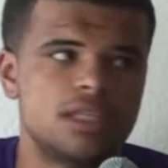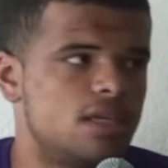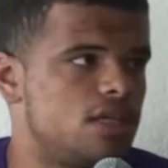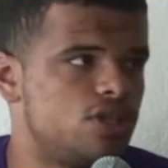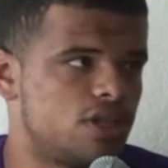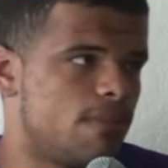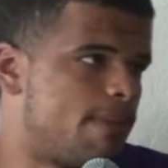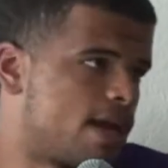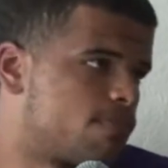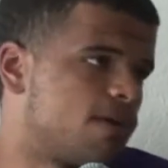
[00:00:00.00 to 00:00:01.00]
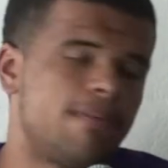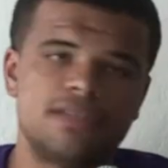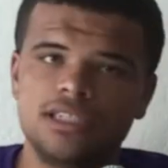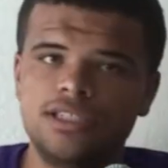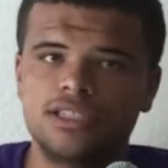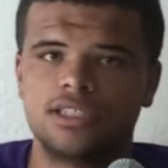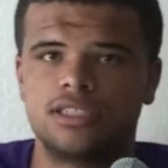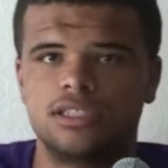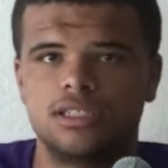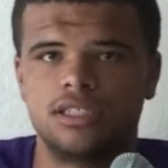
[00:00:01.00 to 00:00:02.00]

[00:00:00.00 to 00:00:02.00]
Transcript: He took the better proposition.